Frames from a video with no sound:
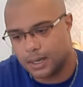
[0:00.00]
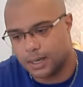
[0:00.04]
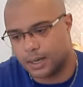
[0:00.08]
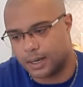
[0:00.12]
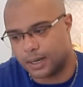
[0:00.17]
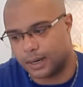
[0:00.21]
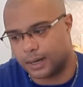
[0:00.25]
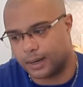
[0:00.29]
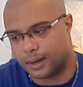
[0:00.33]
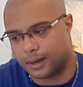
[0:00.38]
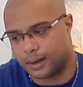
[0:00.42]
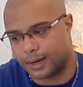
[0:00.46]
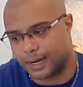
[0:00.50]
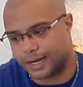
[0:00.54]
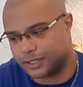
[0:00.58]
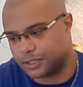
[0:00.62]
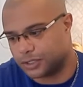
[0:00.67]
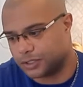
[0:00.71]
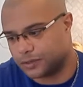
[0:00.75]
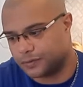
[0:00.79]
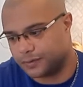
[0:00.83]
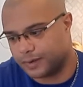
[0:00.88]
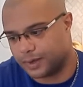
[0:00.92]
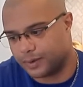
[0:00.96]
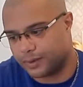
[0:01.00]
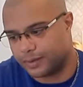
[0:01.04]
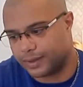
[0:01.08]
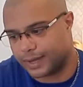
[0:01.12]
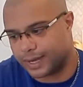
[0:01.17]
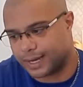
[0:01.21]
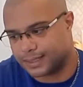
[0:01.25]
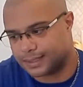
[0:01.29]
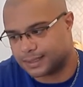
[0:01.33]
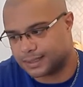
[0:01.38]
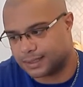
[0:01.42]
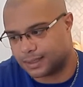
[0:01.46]
I just feel
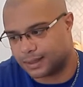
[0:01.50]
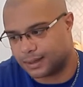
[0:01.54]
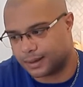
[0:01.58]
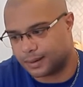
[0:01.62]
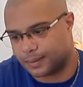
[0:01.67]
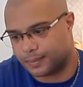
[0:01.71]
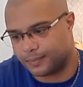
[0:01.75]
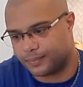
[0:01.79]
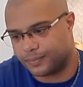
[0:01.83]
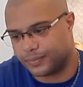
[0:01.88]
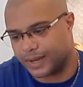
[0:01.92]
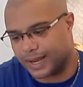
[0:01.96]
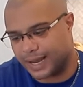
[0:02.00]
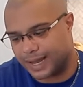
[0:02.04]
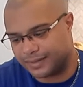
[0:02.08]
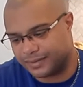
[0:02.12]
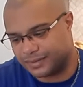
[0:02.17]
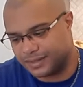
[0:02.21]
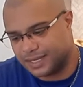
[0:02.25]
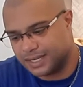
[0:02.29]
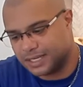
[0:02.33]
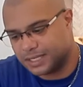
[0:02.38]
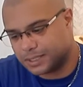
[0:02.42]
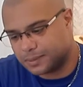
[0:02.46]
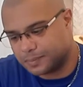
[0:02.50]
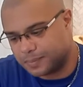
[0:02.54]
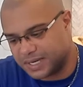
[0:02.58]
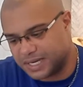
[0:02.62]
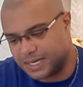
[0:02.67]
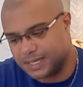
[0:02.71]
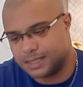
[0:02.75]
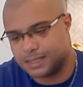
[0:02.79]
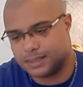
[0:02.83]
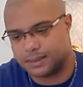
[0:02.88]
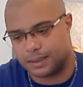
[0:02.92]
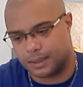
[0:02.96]
that at these
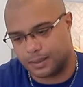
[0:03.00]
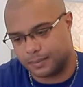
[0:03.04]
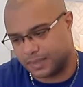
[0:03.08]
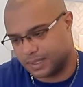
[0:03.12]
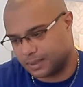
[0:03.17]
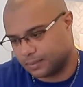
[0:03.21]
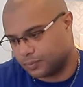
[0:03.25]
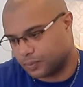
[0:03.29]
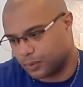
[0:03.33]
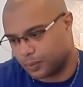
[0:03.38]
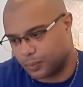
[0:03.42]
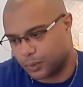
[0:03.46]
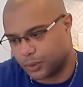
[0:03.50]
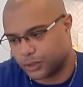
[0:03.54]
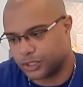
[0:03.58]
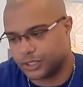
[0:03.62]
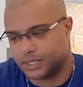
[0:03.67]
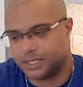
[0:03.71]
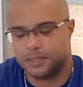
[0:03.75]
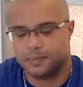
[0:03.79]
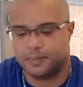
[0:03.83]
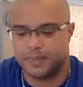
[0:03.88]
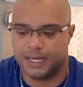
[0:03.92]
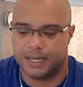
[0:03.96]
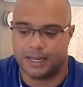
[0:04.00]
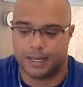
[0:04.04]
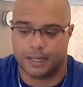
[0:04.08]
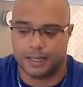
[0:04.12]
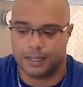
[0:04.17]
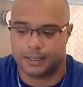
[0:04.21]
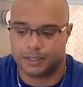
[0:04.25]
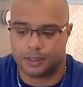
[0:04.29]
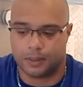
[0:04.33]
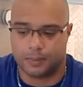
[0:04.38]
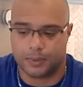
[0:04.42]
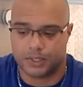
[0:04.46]
speeds, I mean, proportionally speaking,
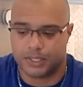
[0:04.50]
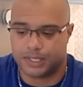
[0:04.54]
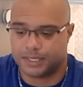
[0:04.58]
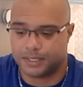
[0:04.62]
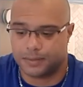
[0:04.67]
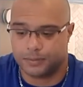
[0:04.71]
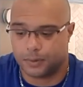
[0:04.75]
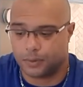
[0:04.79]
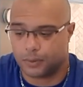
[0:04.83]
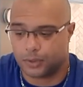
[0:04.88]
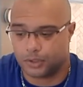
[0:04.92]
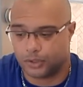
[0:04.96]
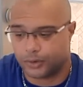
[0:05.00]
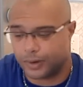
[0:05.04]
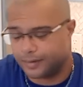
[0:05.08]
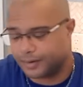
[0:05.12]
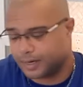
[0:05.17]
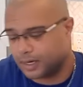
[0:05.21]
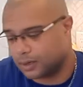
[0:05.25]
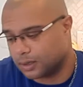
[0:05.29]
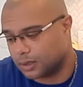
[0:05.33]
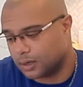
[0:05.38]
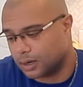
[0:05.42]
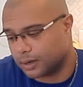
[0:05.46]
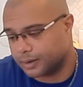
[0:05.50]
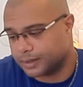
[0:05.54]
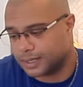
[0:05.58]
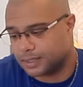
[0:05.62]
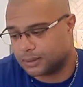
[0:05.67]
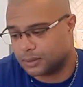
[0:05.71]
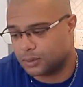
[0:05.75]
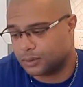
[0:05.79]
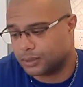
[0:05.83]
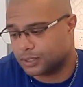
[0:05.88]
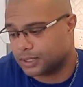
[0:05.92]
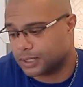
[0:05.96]
it's almost as if you were driving a car
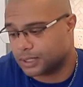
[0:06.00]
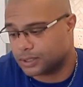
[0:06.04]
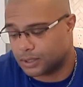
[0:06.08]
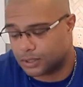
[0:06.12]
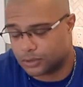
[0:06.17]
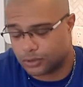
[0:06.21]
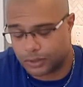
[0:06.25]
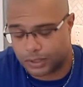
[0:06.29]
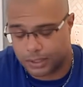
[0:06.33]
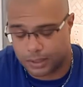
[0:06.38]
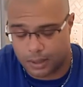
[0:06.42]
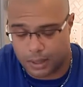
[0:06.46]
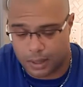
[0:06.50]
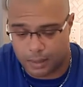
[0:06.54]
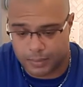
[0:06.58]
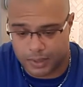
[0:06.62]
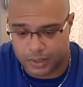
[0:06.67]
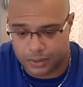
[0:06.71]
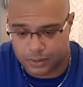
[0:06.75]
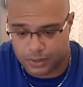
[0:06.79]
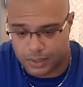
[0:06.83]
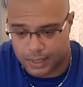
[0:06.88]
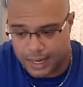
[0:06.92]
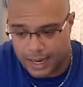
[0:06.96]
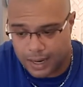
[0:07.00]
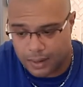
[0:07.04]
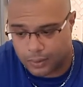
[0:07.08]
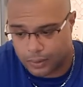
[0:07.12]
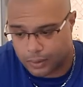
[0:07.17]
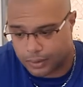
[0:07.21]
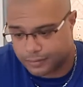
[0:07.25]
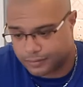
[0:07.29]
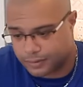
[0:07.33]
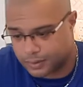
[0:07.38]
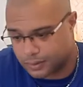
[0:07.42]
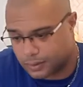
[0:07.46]
that goes 600 kilometers an
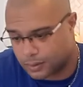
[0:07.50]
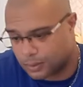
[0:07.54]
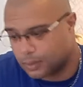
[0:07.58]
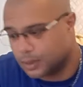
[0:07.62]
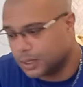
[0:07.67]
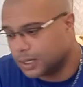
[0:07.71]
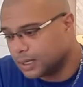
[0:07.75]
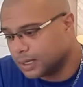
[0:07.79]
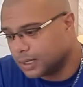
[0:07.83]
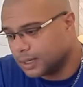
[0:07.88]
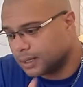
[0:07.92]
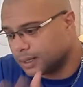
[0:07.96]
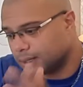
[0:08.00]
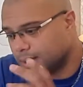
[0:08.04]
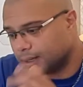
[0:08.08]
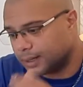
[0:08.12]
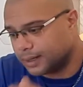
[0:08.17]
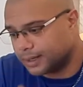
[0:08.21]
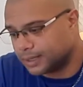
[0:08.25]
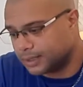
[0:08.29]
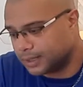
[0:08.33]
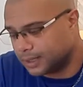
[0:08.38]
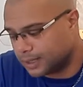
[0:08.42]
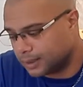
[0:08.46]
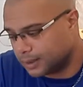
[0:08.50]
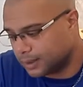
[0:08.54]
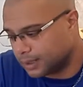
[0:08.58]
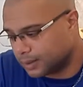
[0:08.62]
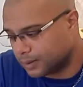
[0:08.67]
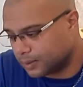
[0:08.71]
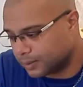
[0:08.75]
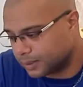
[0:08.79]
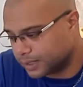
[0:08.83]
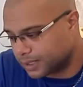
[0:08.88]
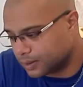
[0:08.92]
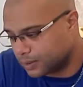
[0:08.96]
hour, even though it
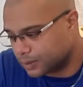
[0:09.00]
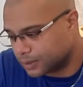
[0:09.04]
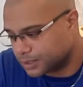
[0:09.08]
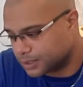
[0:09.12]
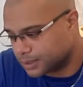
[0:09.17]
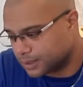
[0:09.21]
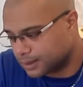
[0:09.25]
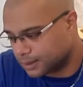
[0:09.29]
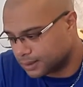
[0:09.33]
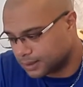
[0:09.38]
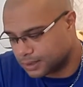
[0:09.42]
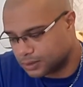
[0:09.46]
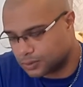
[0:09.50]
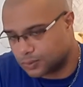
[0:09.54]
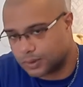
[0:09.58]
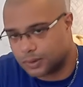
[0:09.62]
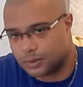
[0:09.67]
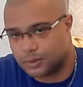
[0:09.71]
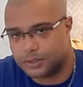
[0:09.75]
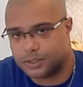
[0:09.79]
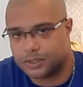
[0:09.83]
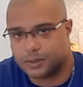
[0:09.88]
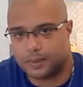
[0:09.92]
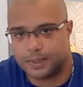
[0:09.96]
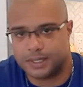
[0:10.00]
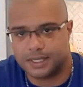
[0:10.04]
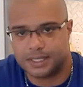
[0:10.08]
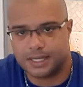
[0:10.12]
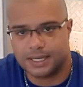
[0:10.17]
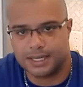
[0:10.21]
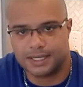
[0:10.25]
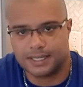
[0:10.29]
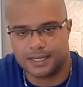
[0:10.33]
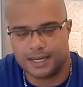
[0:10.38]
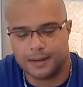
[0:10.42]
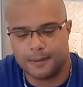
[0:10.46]
only goes to, this one goes to
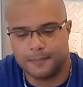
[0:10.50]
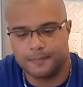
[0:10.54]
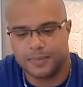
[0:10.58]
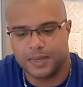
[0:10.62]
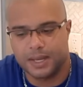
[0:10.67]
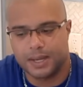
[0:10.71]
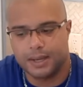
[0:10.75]
160.